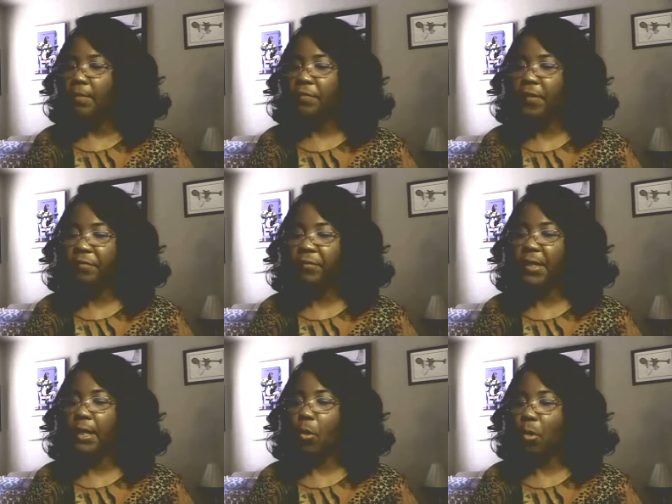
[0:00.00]

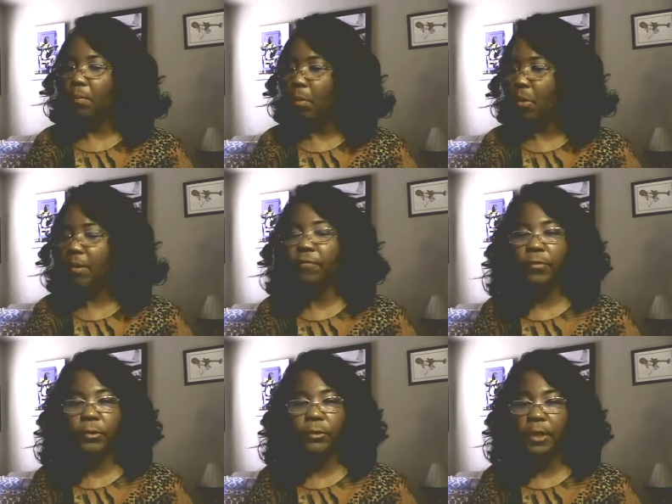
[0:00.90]
50 or more
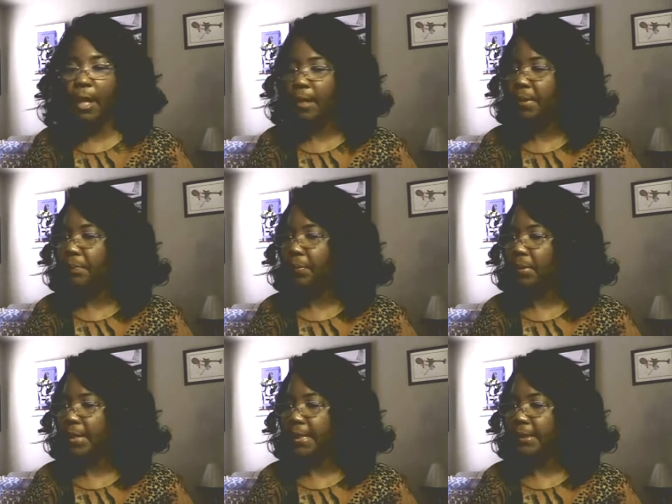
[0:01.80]
full-time
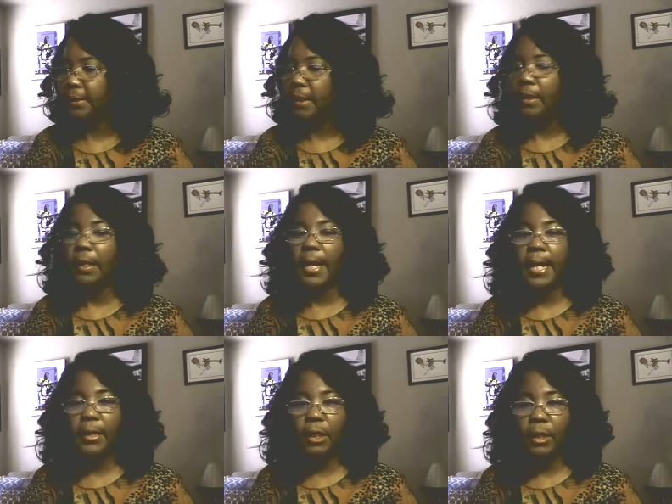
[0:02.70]
employees,
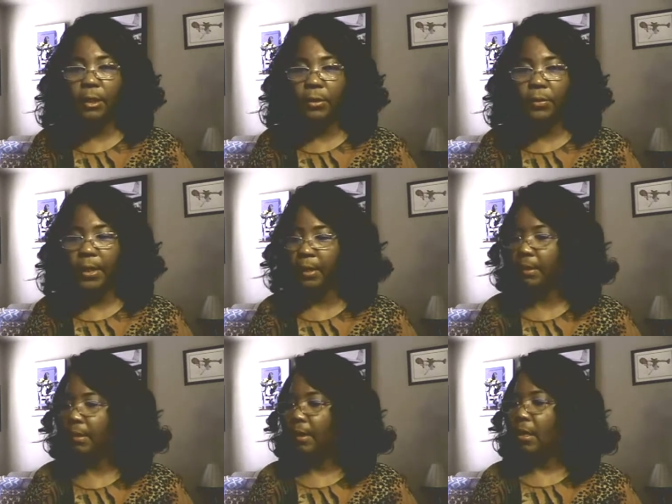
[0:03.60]
including
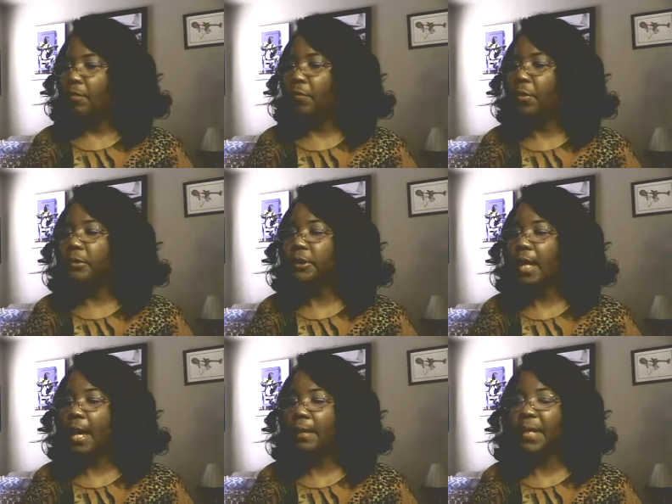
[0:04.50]

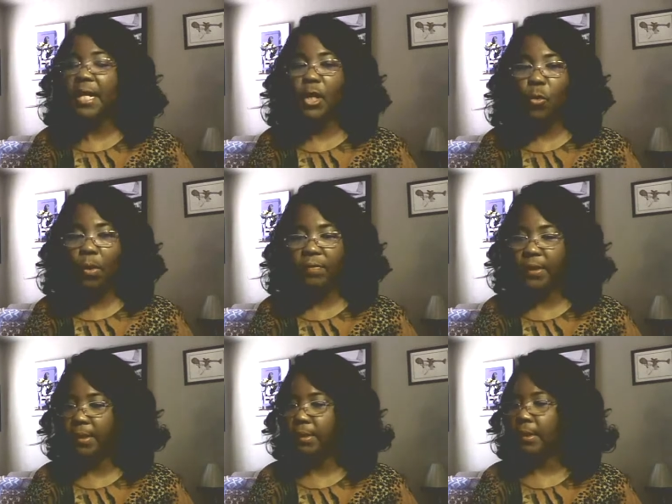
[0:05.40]
full-time
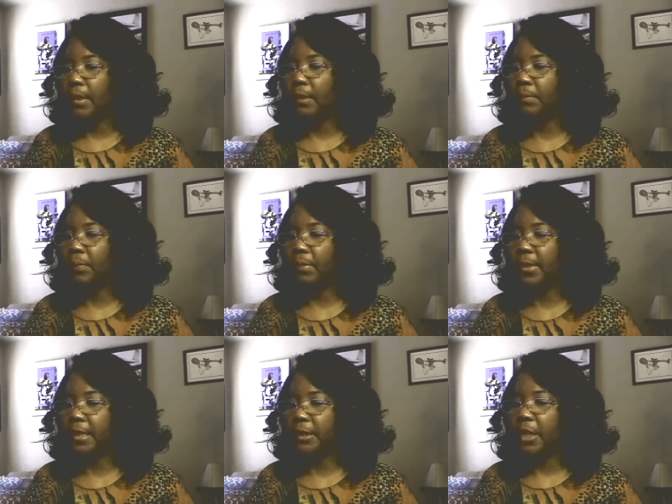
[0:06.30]
equivalent
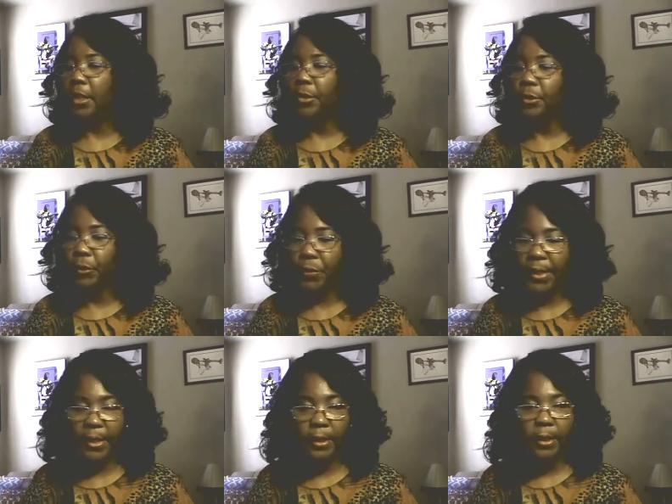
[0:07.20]
employees
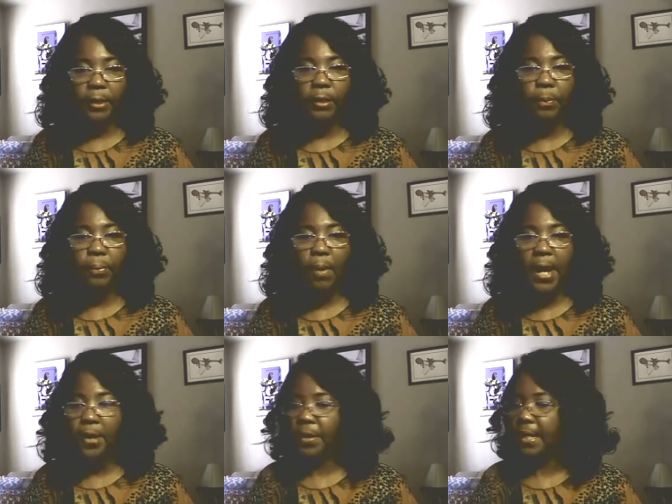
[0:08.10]
during the
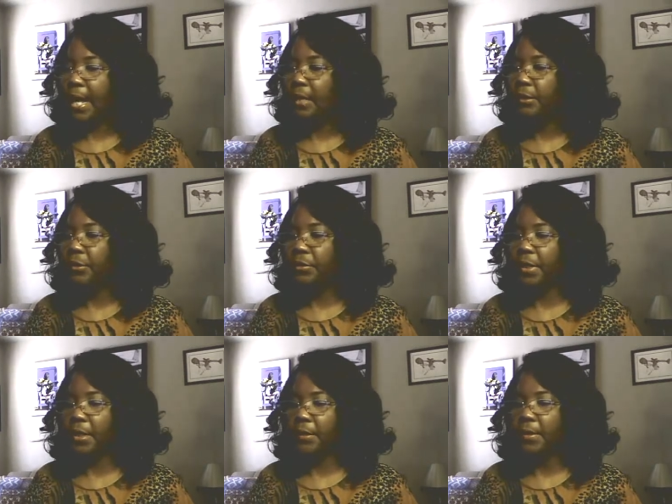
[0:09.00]
prior calendar
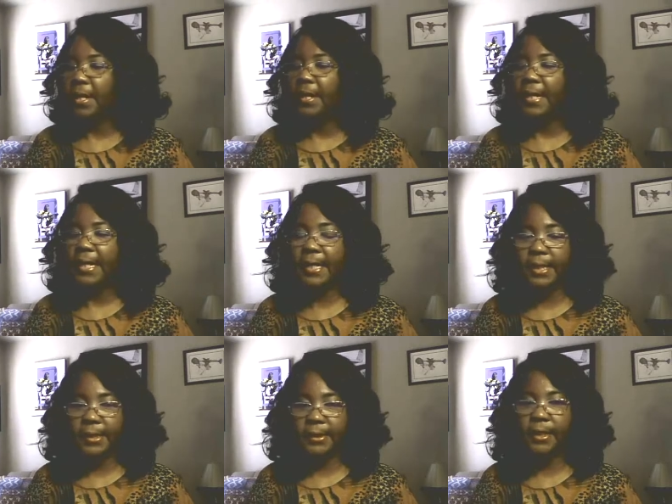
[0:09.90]
year,
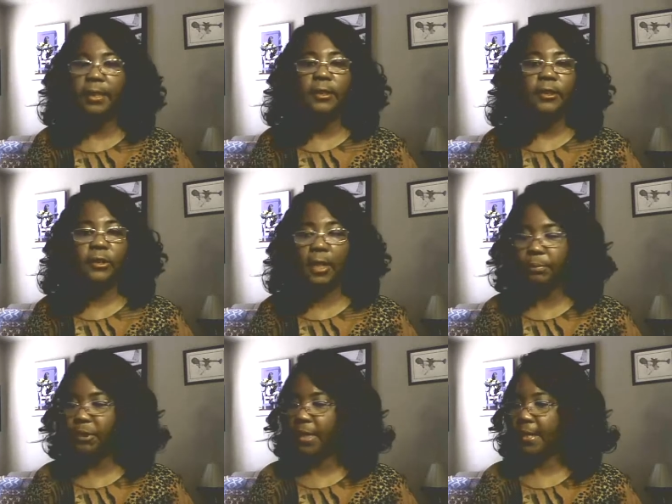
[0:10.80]
is
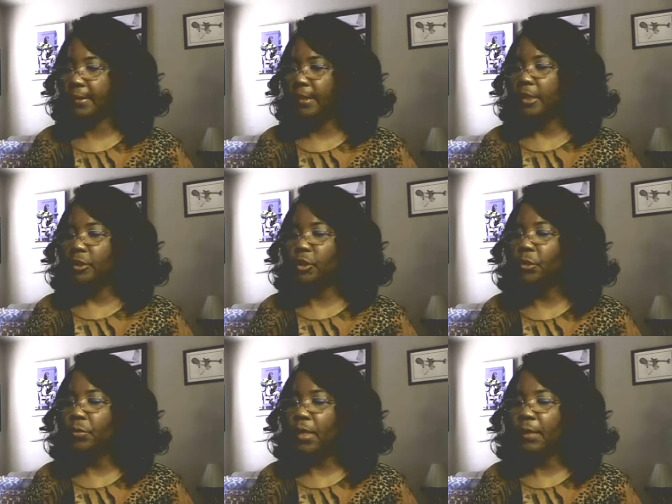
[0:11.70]
subject
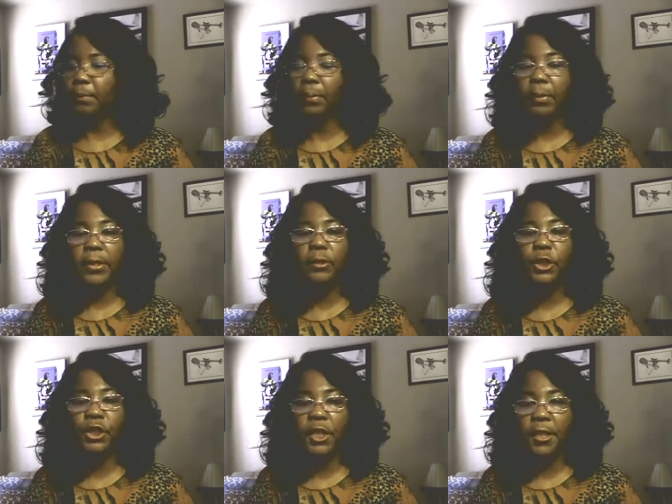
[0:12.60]
to the employer
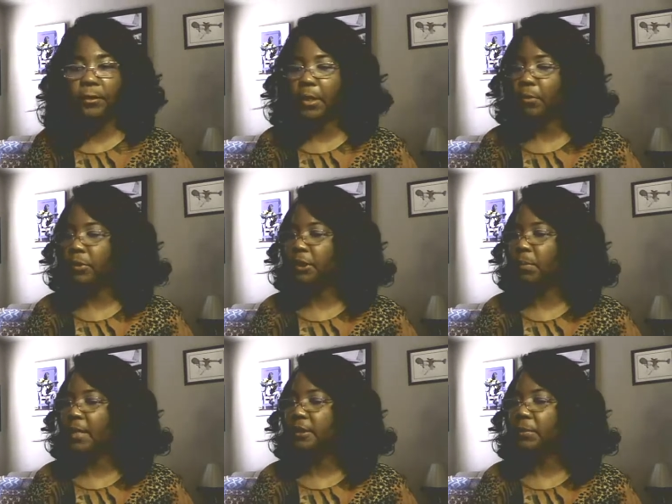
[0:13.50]
shared
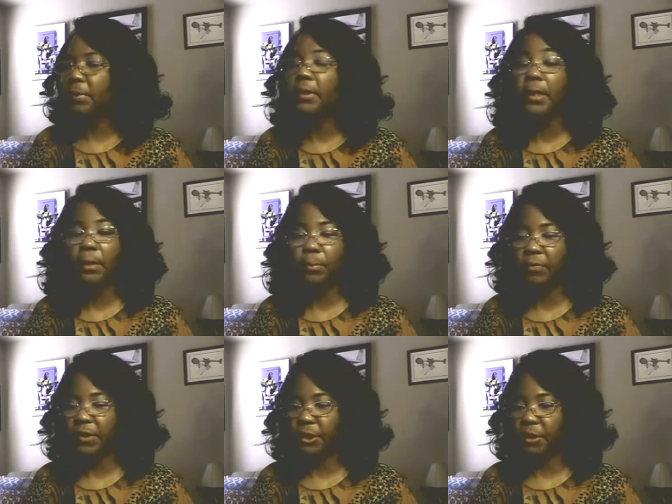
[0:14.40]
responsibility
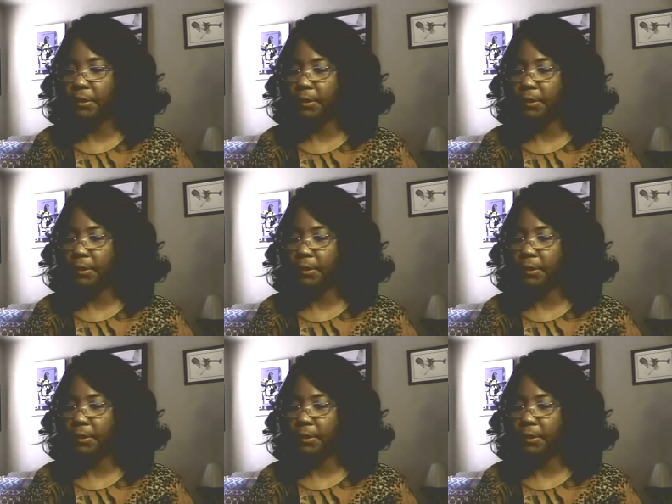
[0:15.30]
provisions.